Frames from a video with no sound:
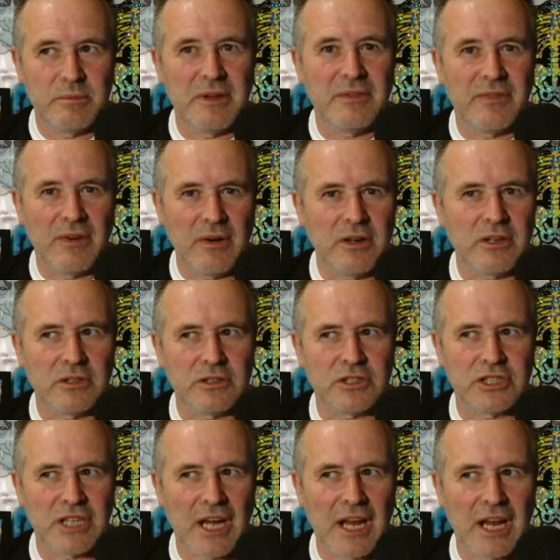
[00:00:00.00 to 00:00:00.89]

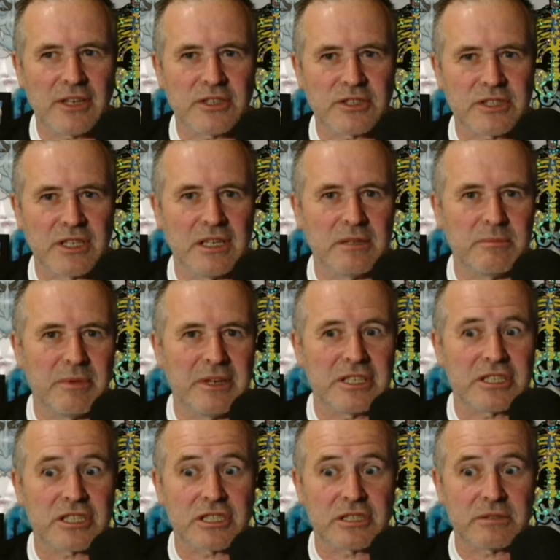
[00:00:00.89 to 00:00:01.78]
depth.
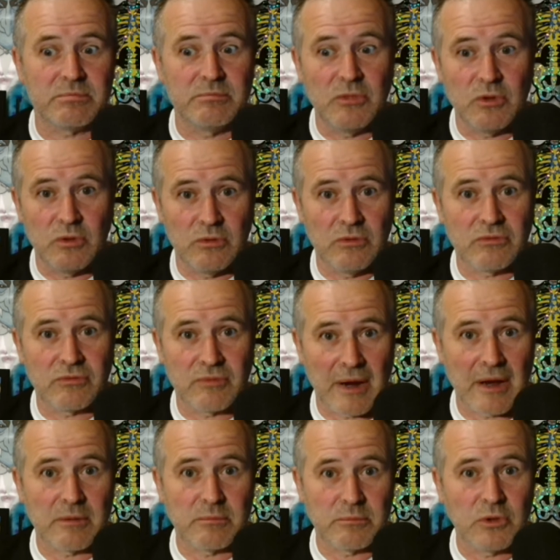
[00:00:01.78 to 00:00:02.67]
That means
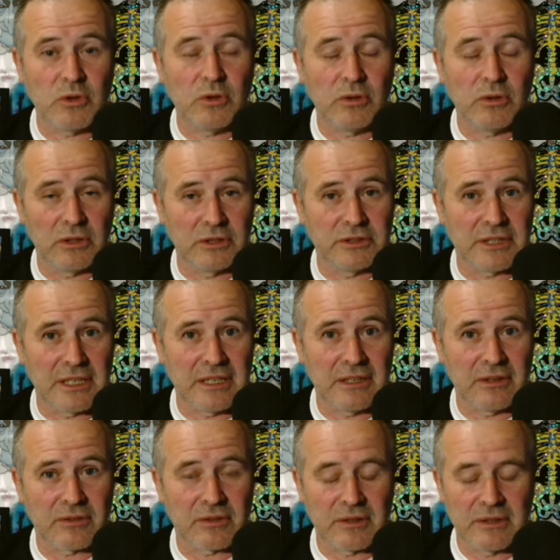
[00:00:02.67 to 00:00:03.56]
that
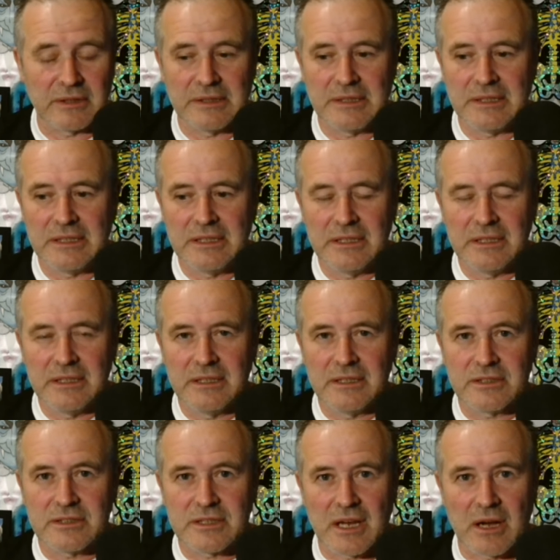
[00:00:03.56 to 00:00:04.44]
they're covered in
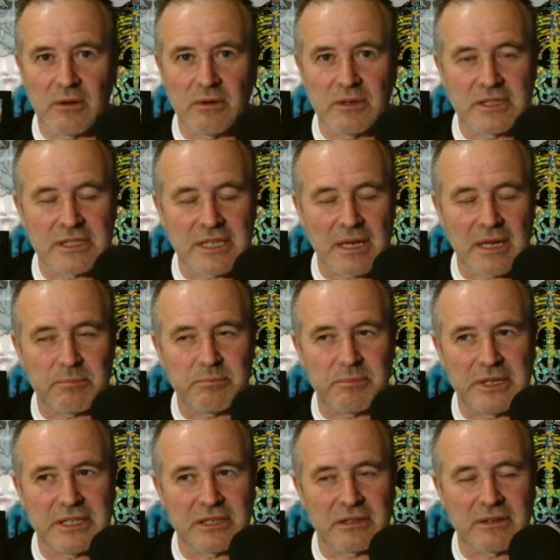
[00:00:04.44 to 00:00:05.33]
dust. If you could
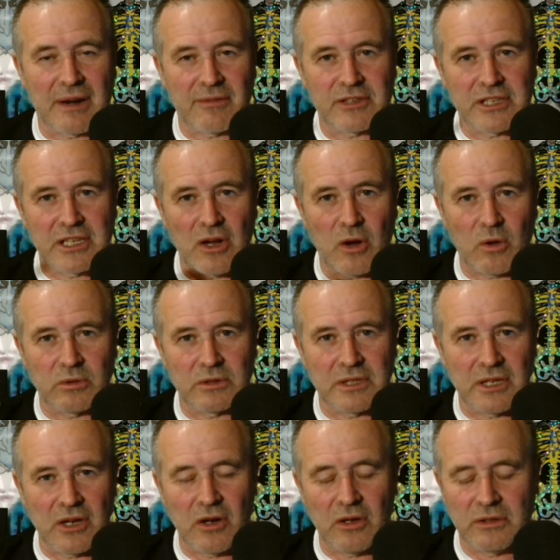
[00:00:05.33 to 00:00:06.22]
sweep all that dust
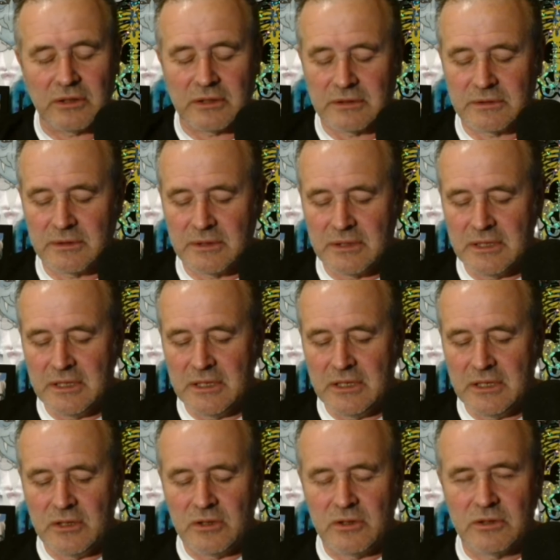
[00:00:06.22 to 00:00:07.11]
off,
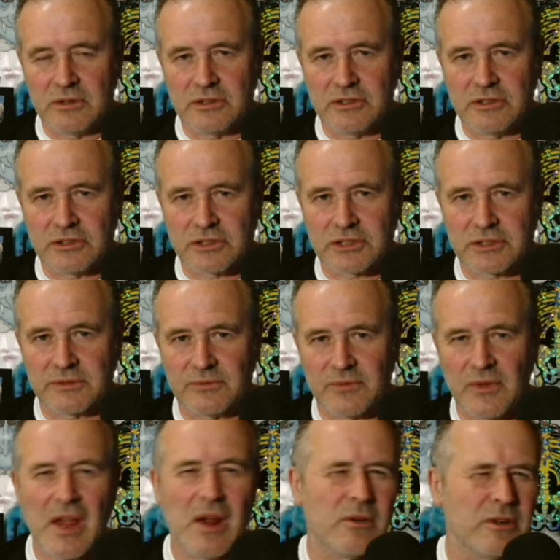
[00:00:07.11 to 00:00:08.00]
there'd be a very
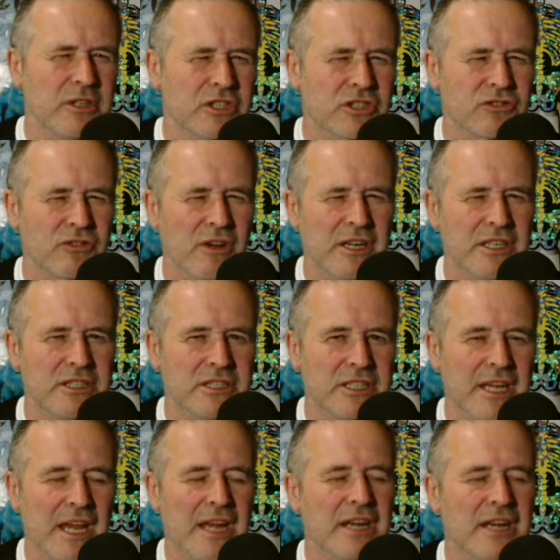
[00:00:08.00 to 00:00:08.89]
good chance that it'd be
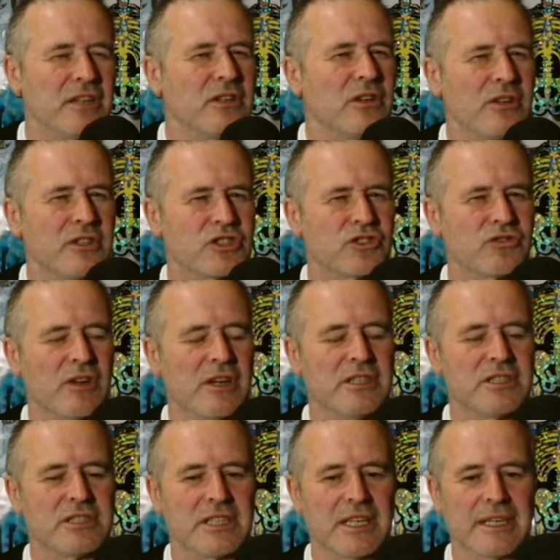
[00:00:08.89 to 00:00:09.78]
a smooth
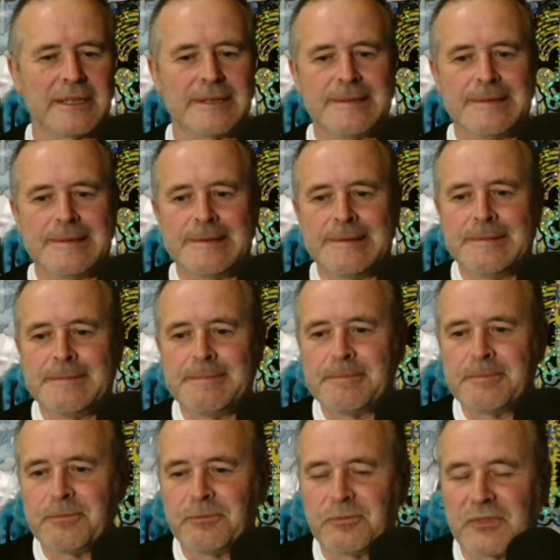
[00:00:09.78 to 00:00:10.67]
round ball
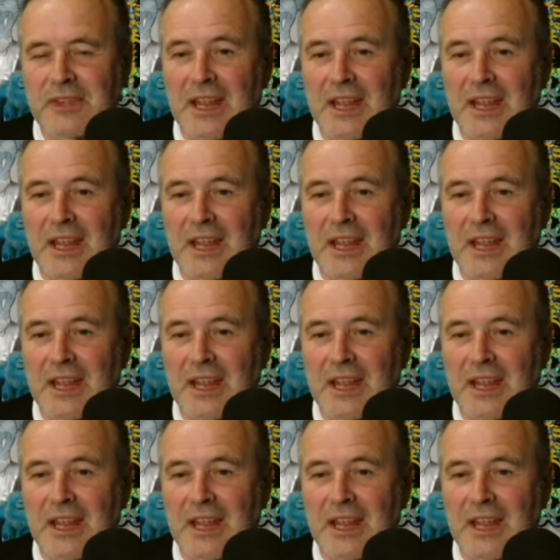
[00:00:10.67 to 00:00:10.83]
underneath.